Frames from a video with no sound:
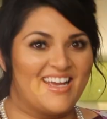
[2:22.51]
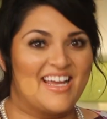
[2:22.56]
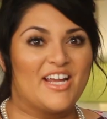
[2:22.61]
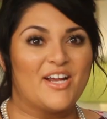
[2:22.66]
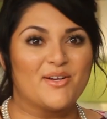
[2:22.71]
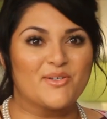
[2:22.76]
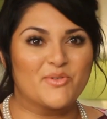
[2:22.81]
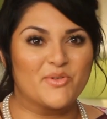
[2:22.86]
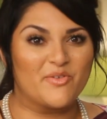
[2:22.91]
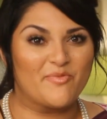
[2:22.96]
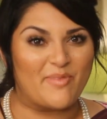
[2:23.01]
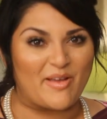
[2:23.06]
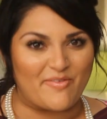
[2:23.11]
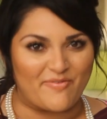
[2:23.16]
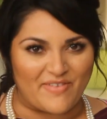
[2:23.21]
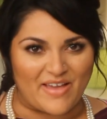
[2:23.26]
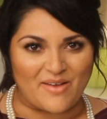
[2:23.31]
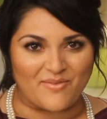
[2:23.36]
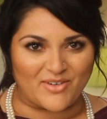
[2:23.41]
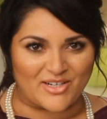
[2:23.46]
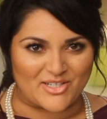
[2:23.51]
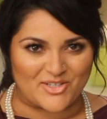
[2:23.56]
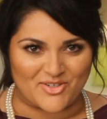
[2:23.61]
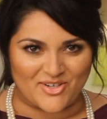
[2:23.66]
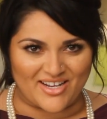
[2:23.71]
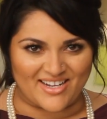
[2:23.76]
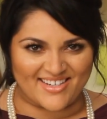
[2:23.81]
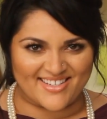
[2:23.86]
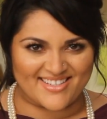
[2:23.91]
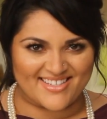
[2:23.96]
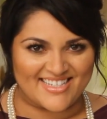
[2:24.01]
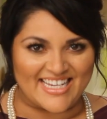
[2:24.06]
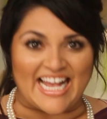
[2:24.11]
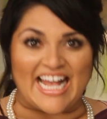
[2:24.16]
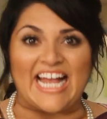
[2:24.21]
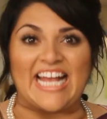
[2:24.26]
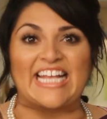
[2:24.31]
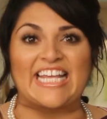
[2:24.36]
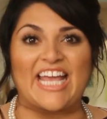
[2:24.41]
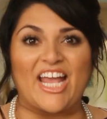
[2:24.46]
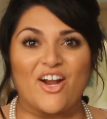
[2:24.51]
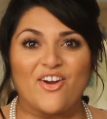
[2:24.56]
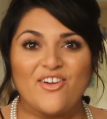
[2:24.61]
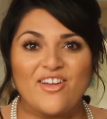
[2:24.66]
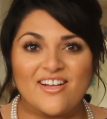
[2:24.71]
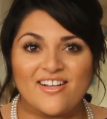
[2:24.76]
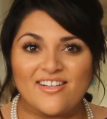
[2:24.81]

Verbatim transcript: Here's one of my favorite tricks. Carry a